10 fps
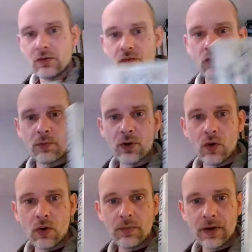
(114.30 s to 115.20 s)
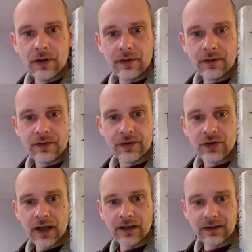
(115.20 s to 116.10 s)
Robin Hobb, The
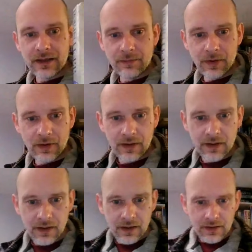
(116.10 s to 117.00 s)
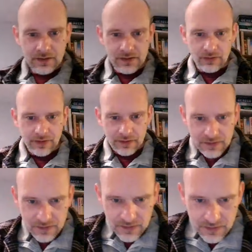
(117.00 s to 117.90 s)
Dragon Keeper. So I think
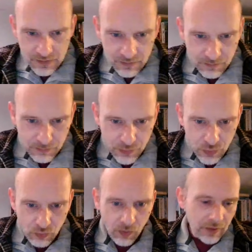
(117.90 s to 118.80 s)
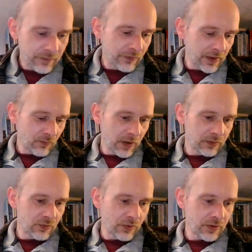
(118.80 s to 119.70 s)
this is book one of the Rainwild
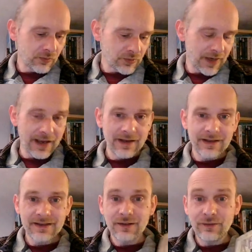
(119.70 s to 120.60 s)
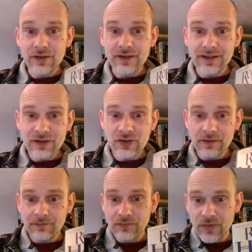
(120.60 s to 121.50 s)
Chronicles, and it's a first
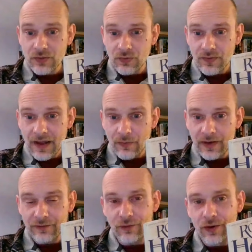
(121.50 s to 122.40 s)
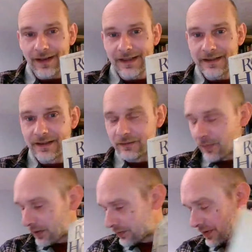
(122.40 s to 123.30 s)
edition. So that went for
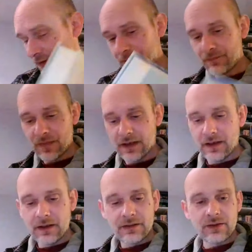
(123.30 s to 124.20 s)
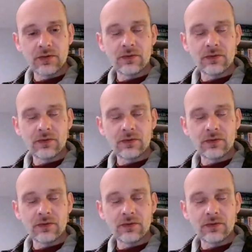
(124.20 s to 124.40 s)
£18. So